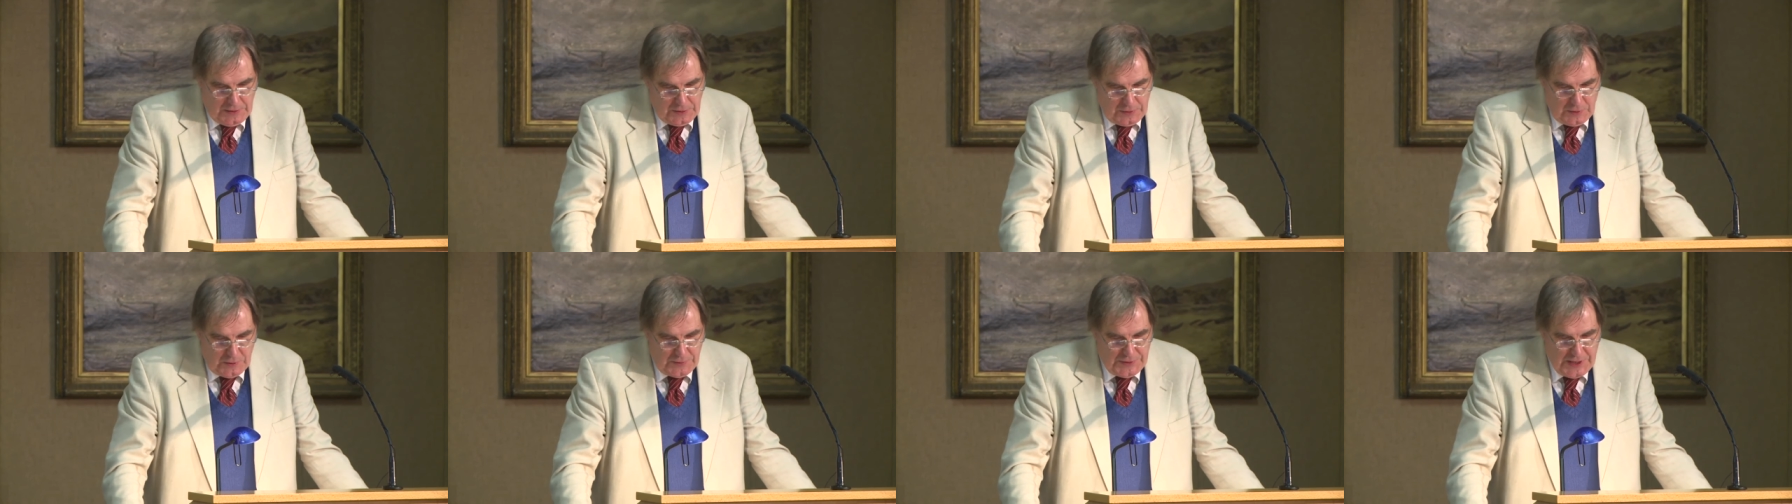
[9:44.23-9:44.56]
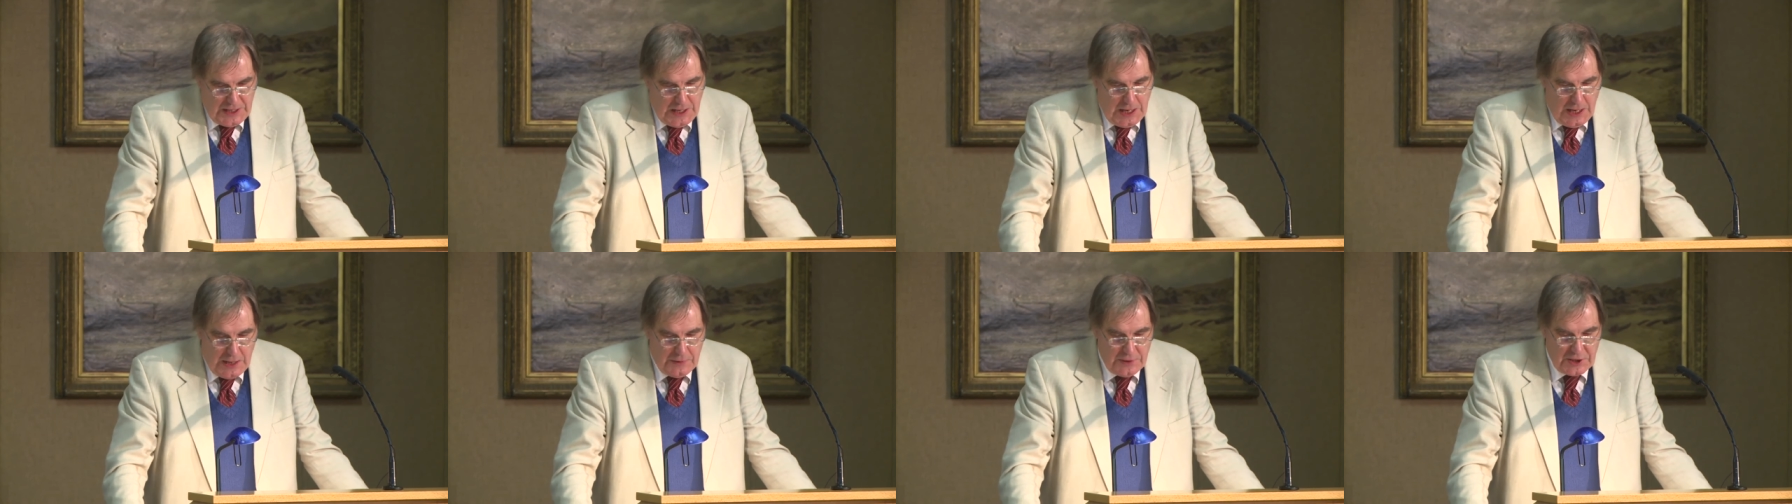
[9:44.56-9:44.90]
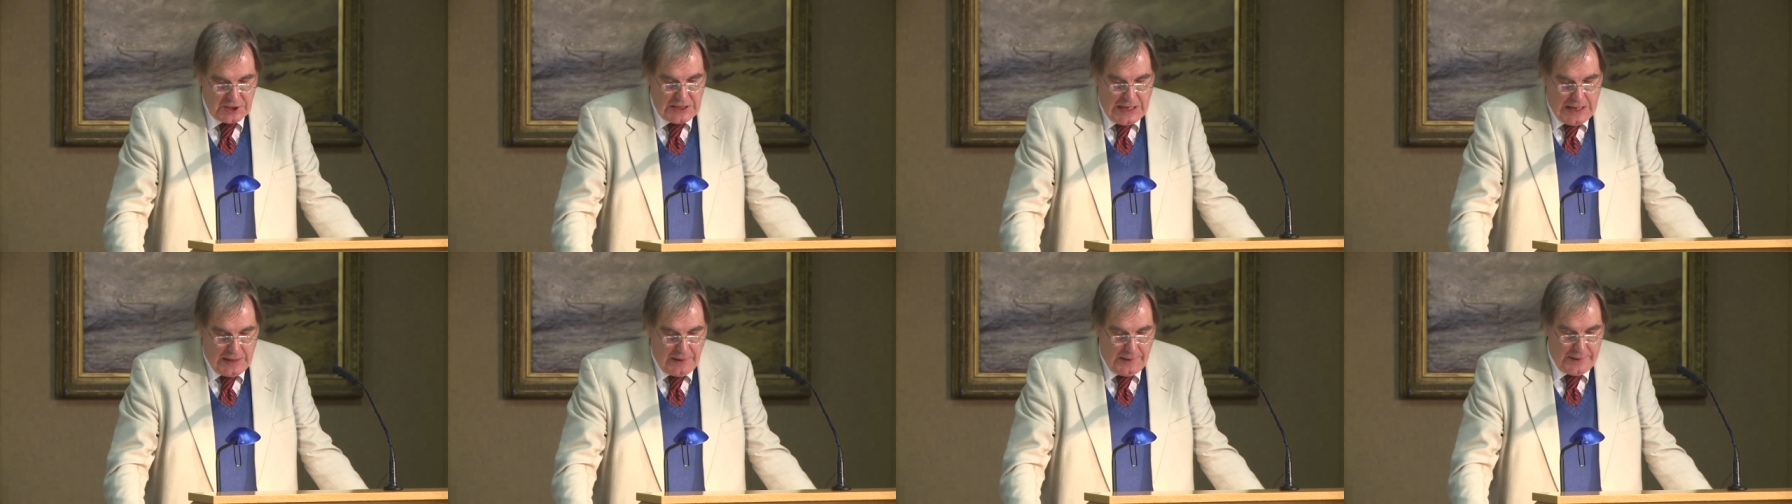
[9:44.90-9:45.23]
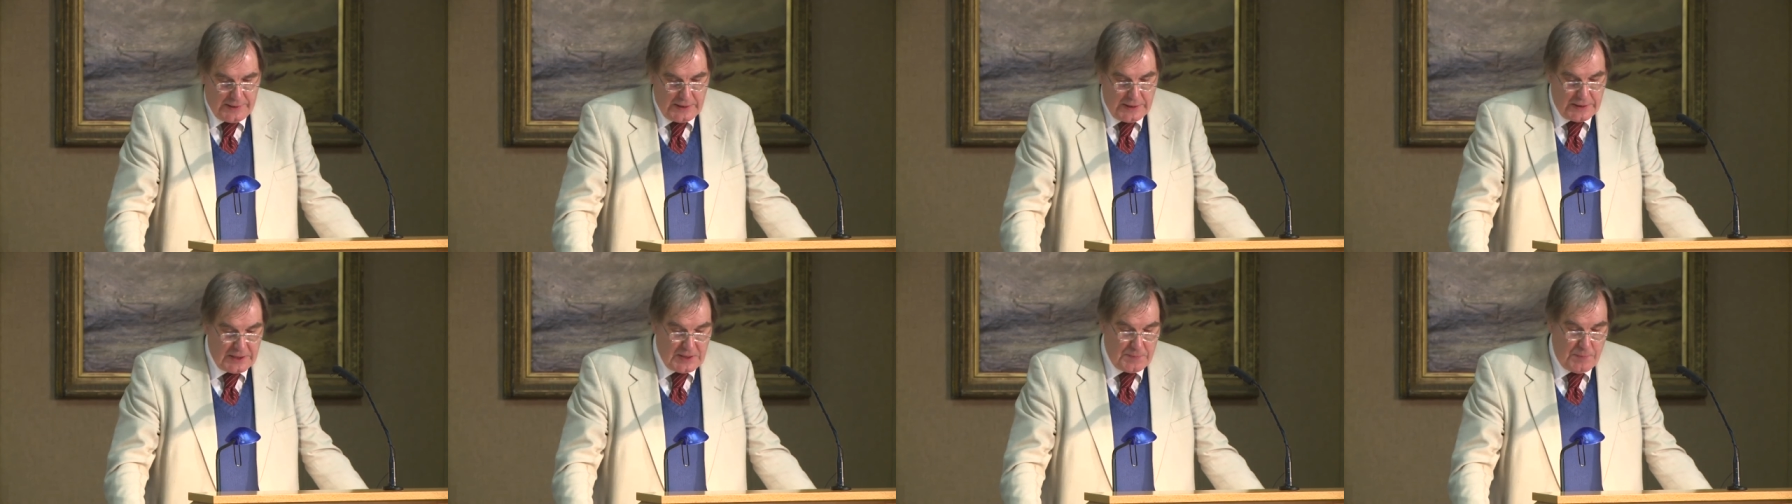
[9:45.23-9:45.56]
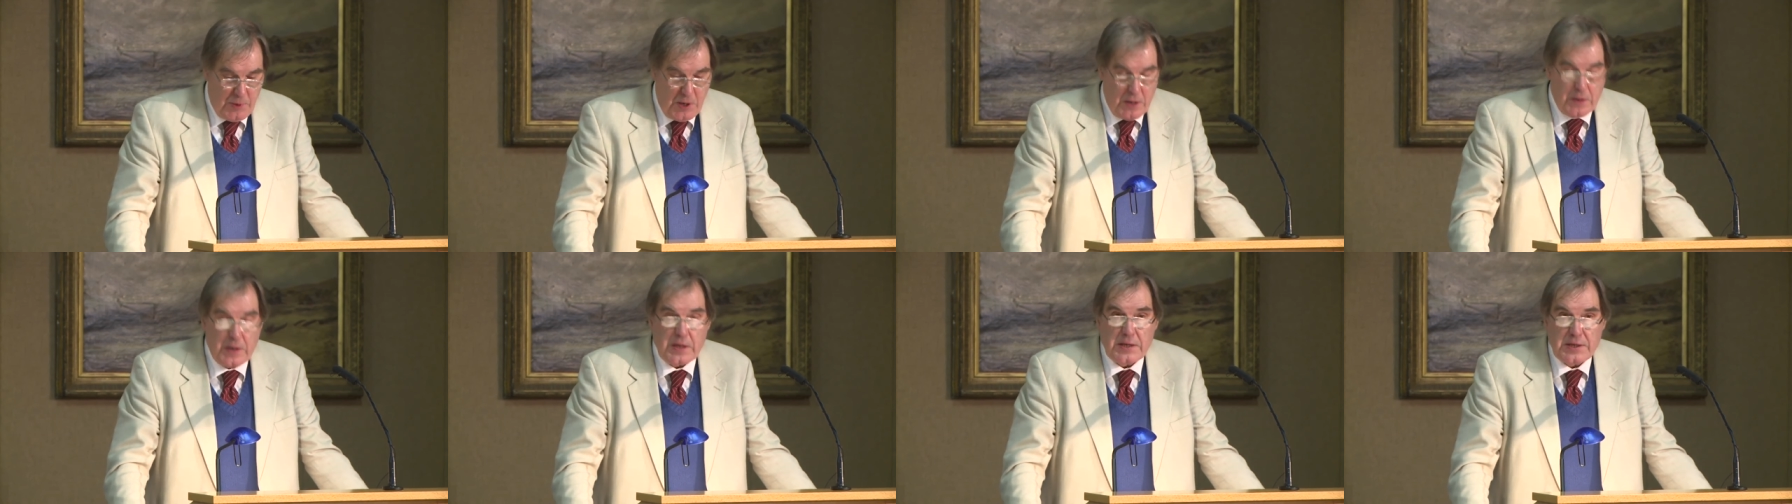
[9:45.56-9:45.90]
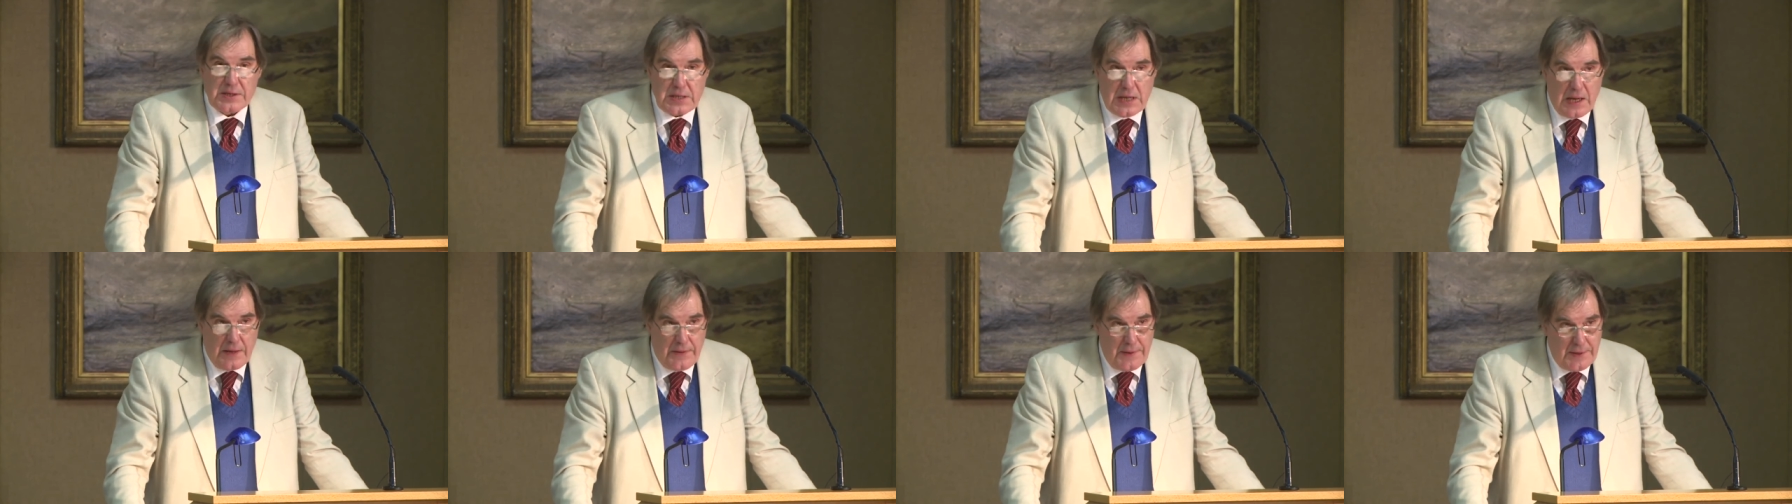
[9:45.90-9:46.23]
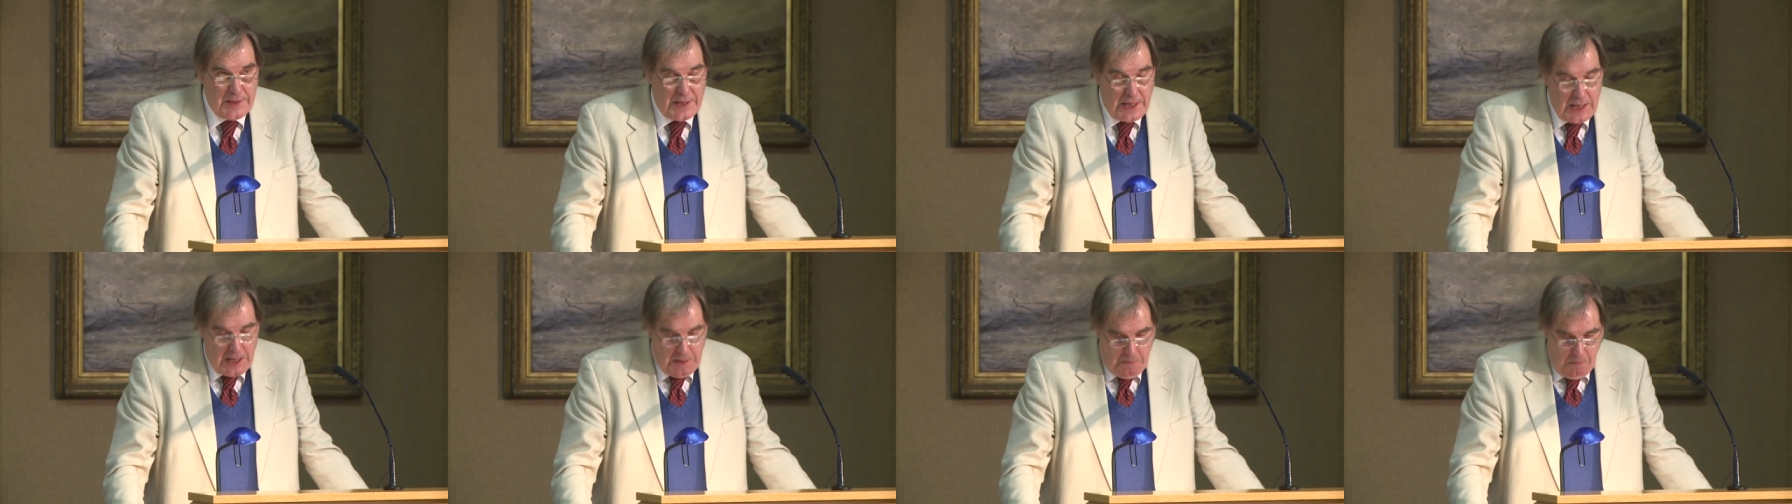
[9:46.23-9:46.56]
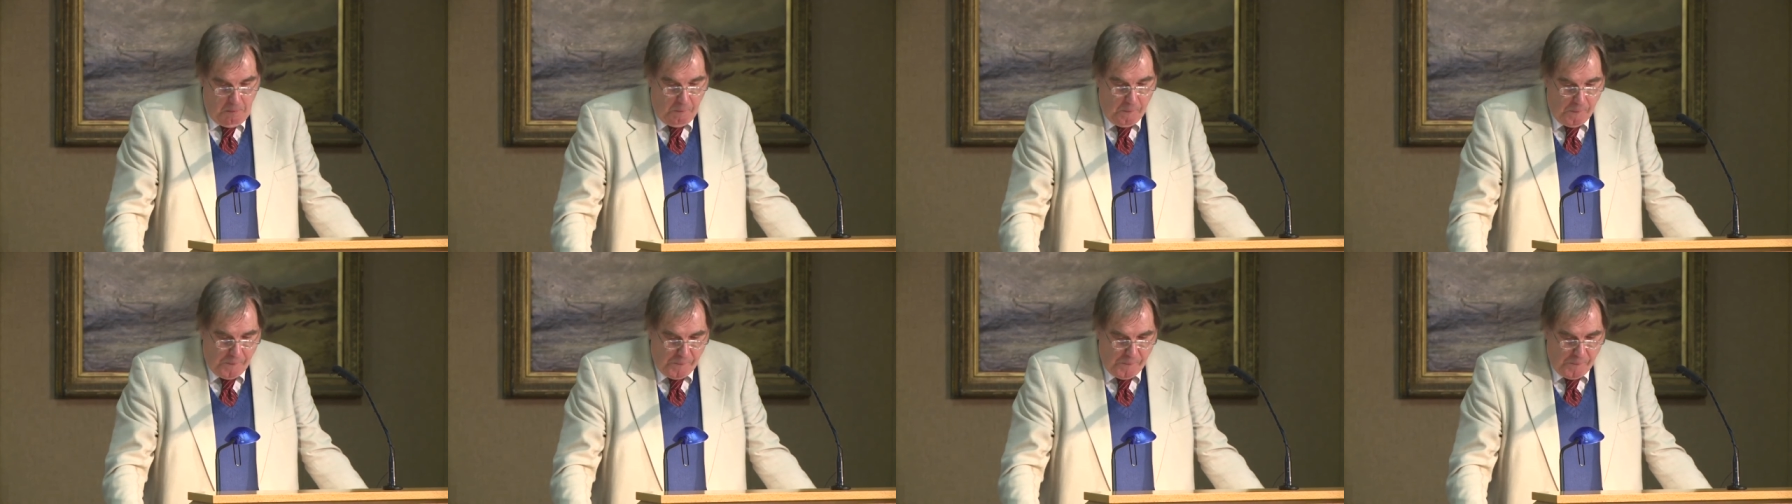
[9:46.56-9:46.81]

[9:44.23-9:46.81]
called the Irish Catholic Experience the other day,